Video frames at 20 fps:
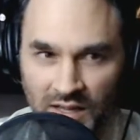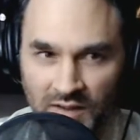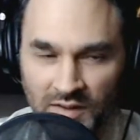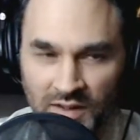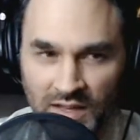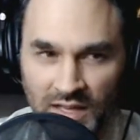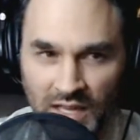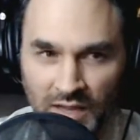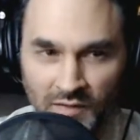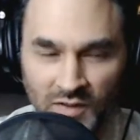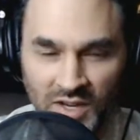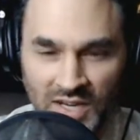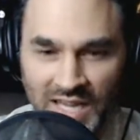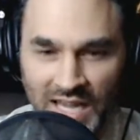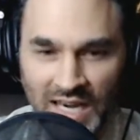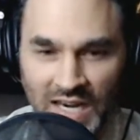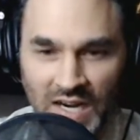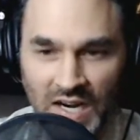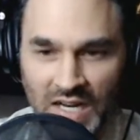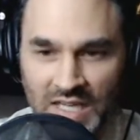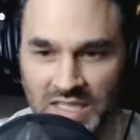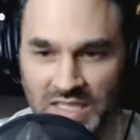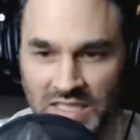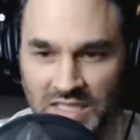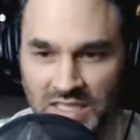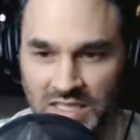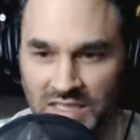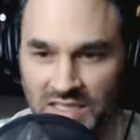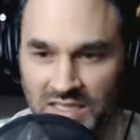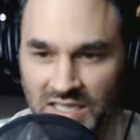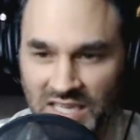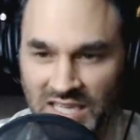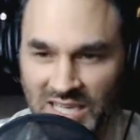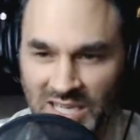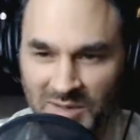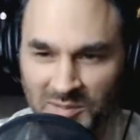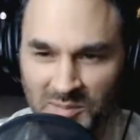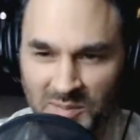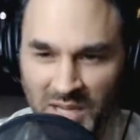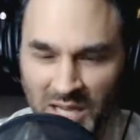if you get it on
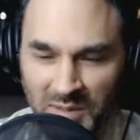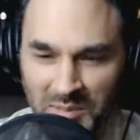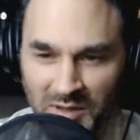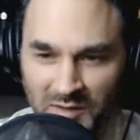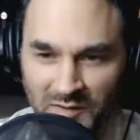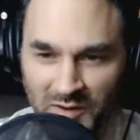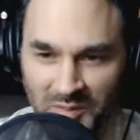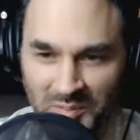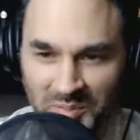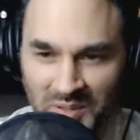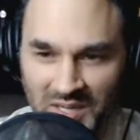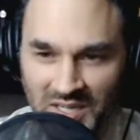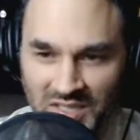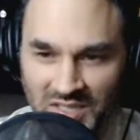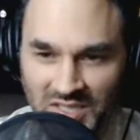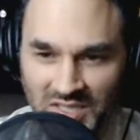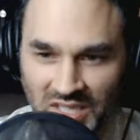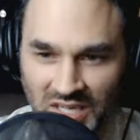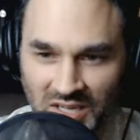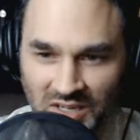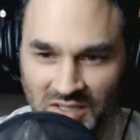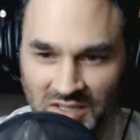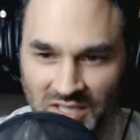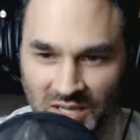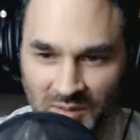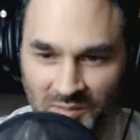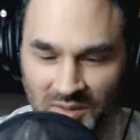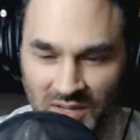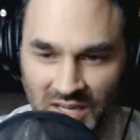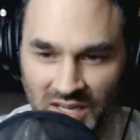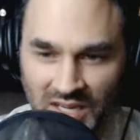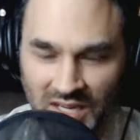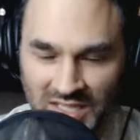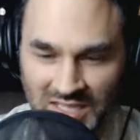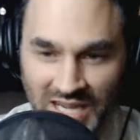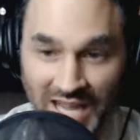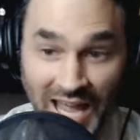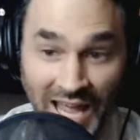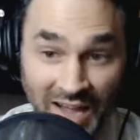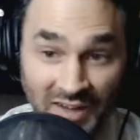Steam, maybe for PC or something, because
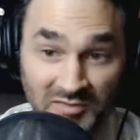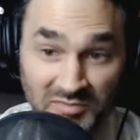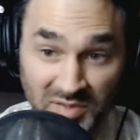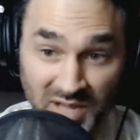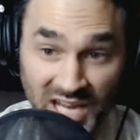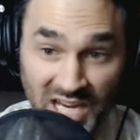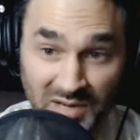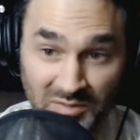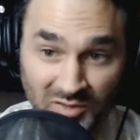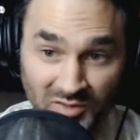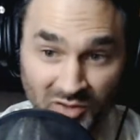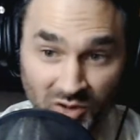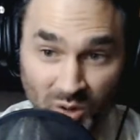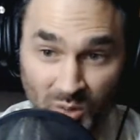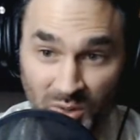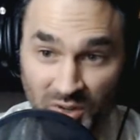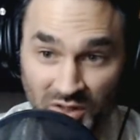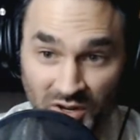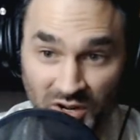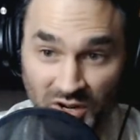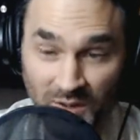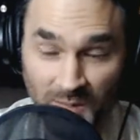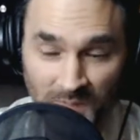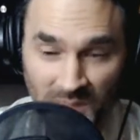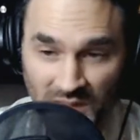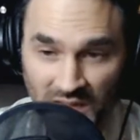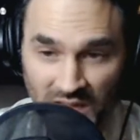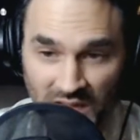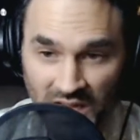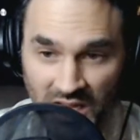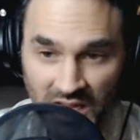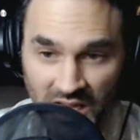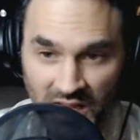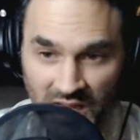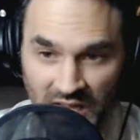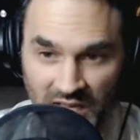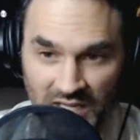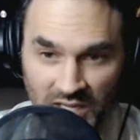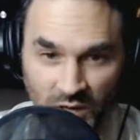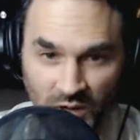I have played it before where
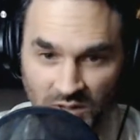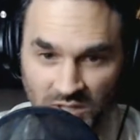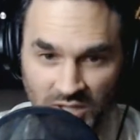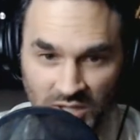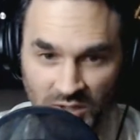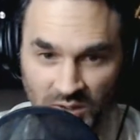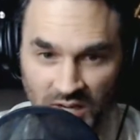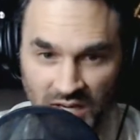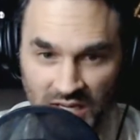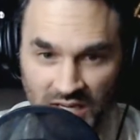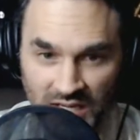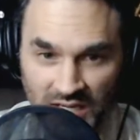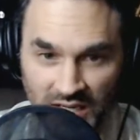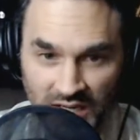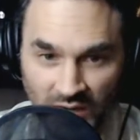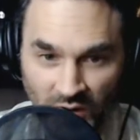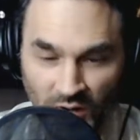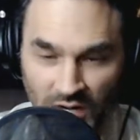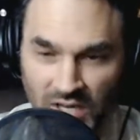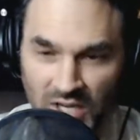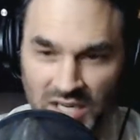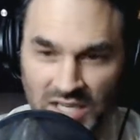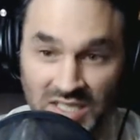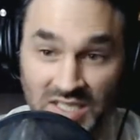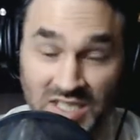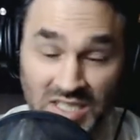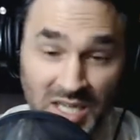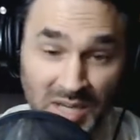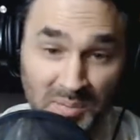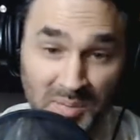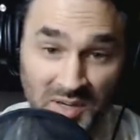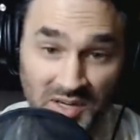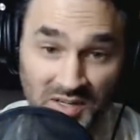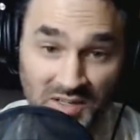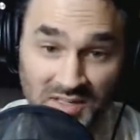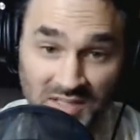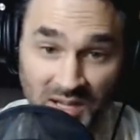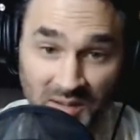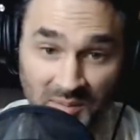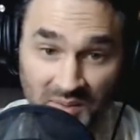they don't do it, or you can skip it or
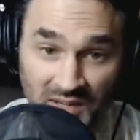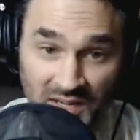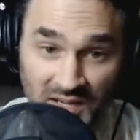something.